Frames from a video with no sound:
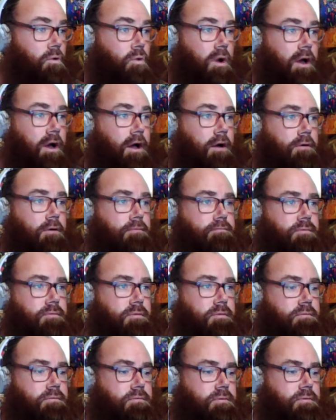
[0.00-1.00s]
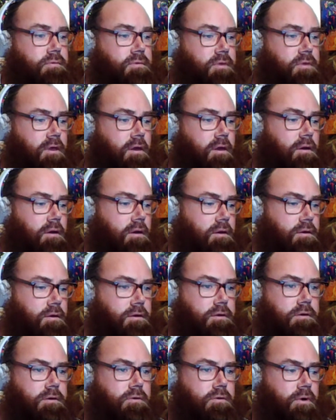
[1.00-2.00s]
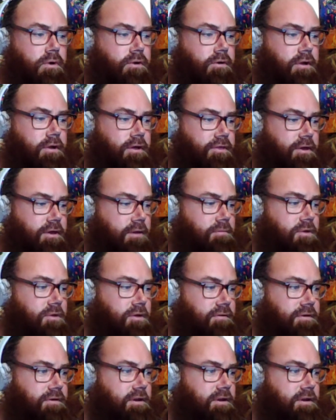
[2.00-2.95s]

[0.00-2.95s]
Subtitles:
Wow. You want to know? I think I'm done